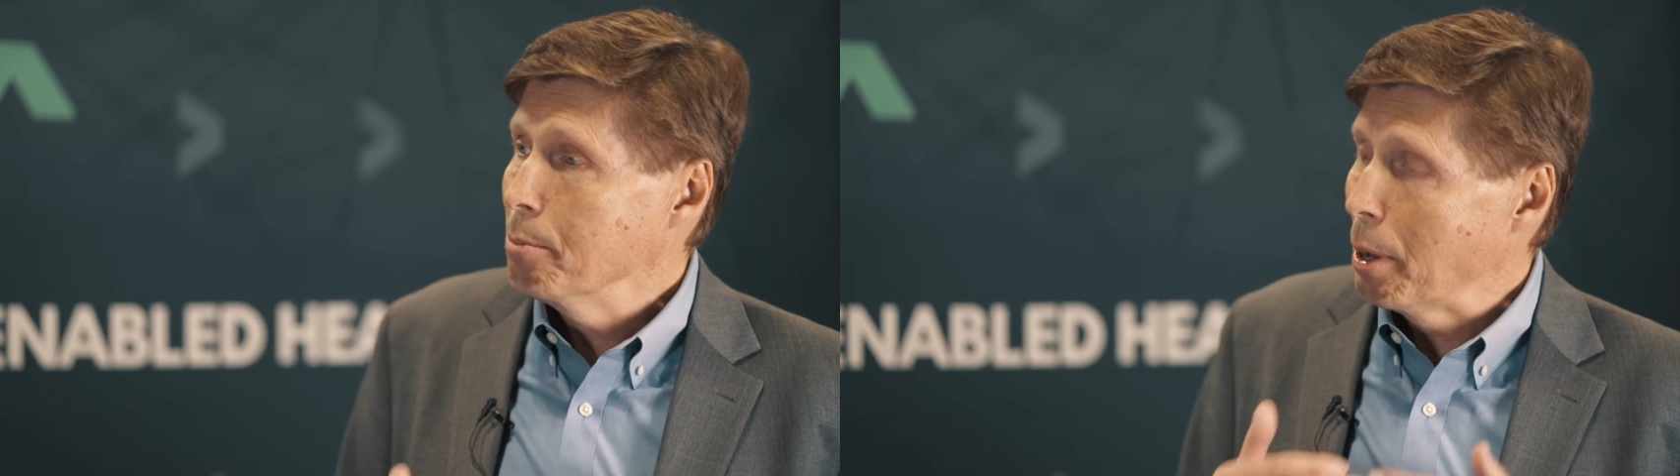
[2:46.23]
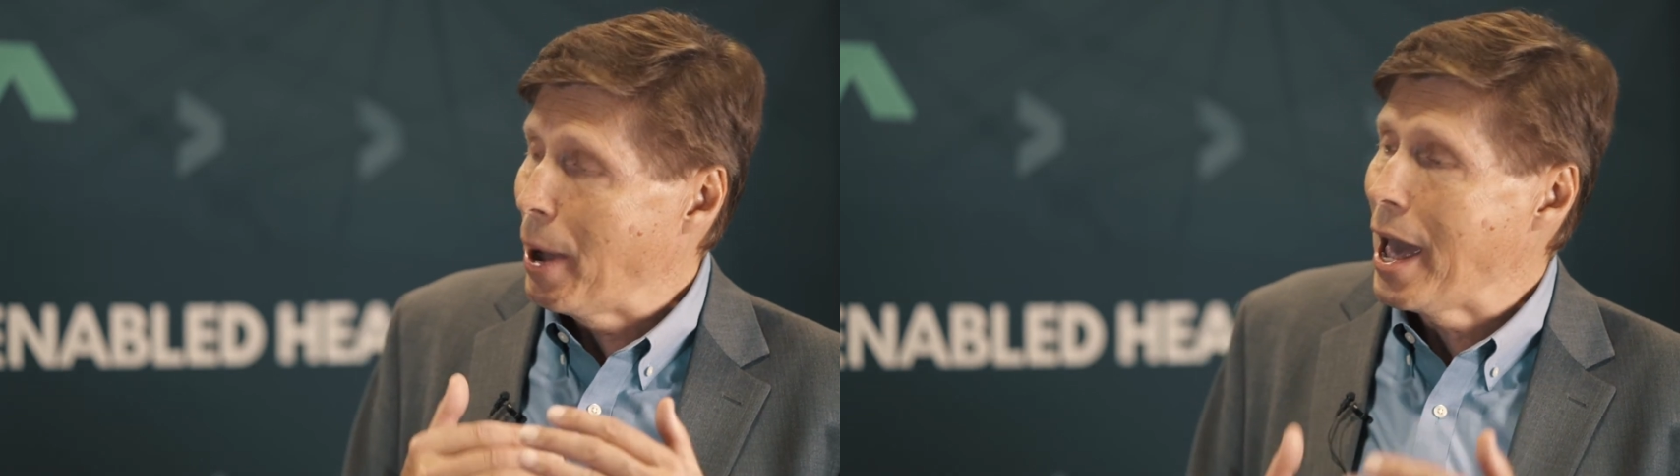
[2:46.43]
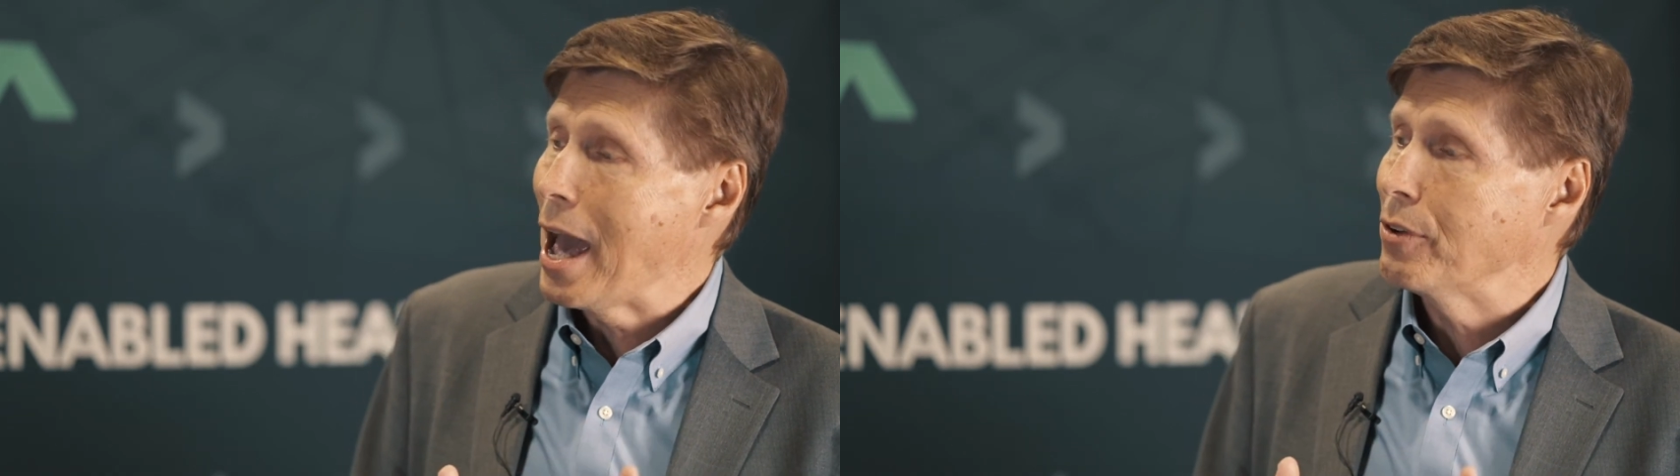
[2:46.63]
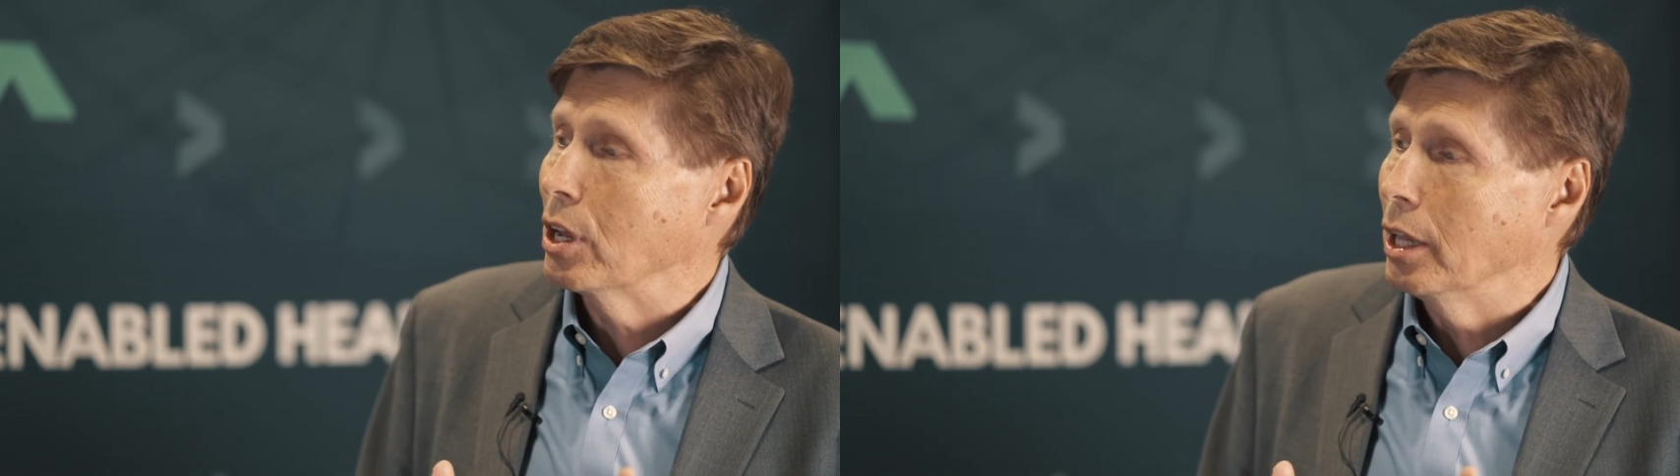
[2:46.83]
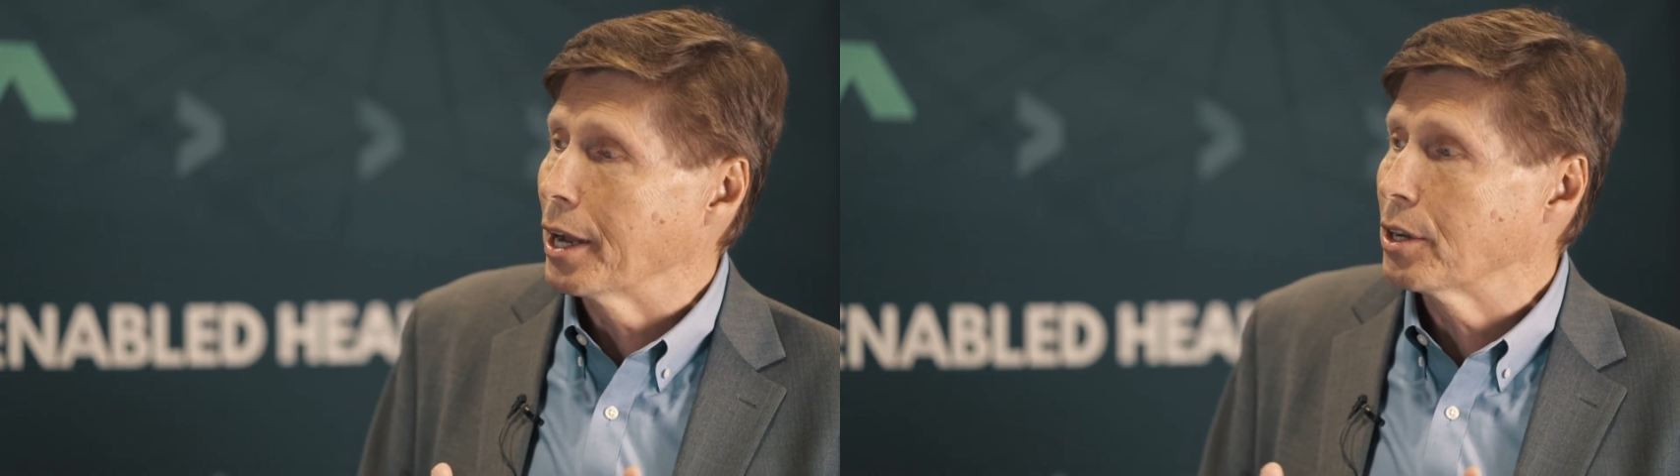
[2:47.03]
but by
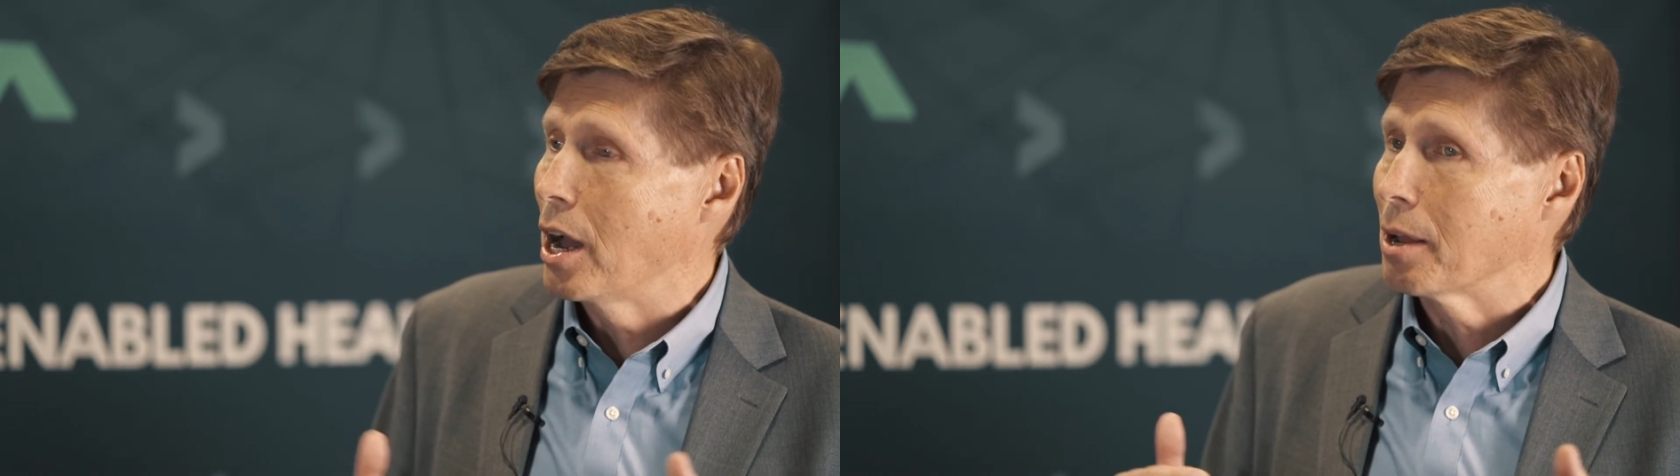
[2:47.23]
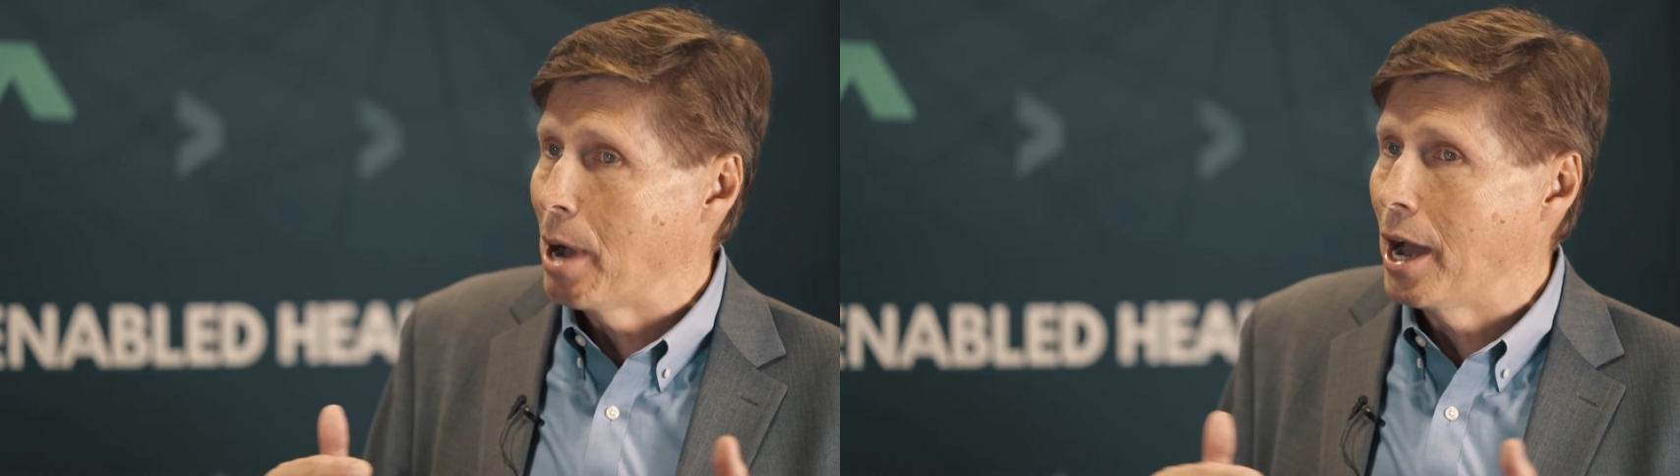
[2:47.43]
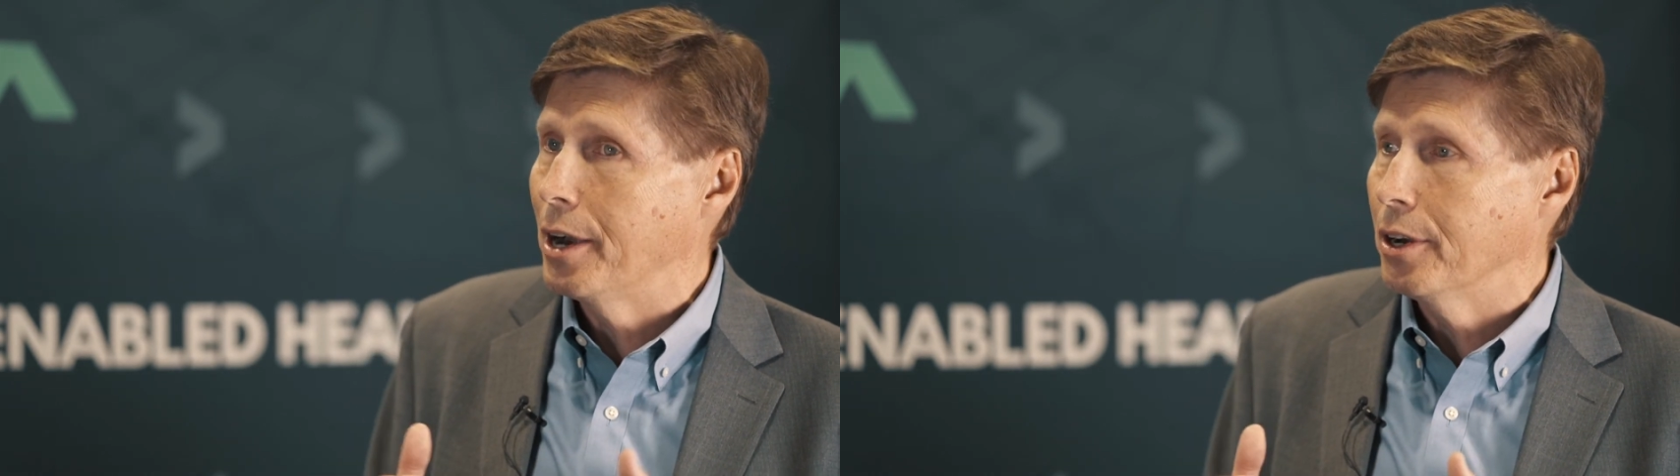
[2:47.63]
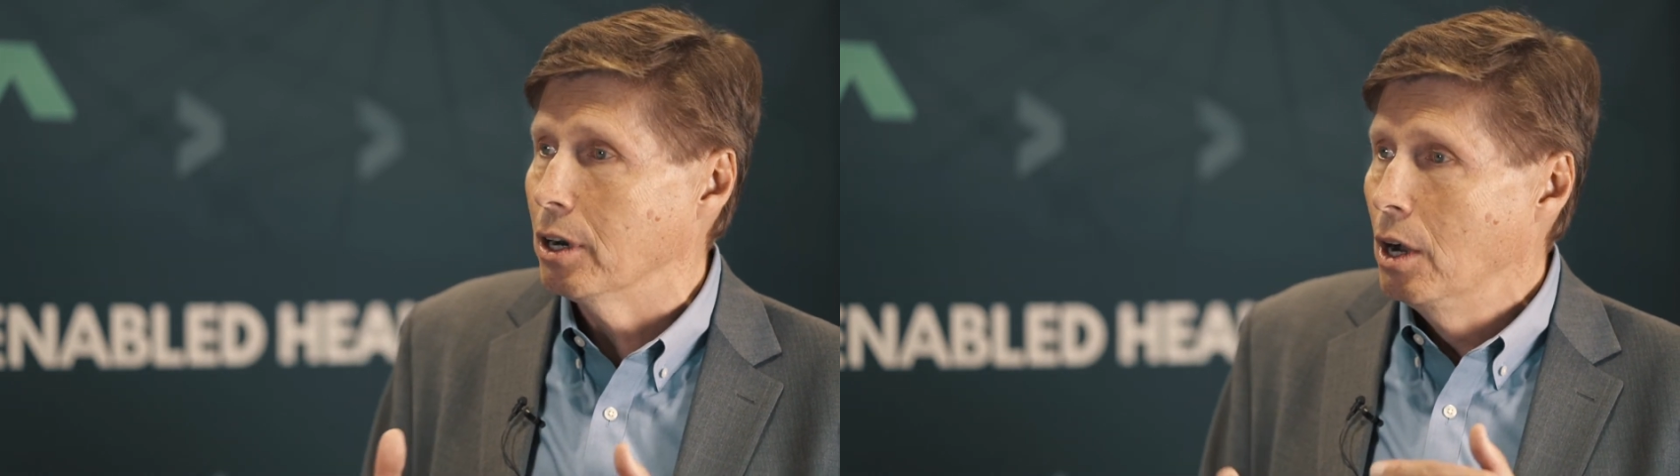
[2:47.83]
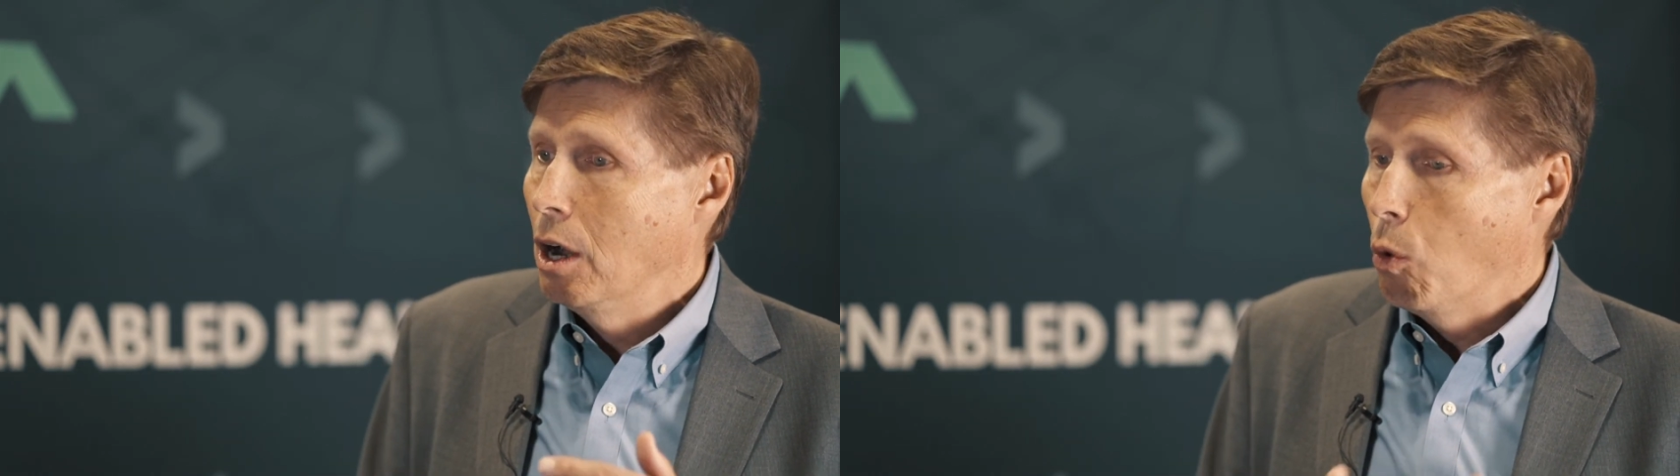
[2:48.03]
having an electronic monitor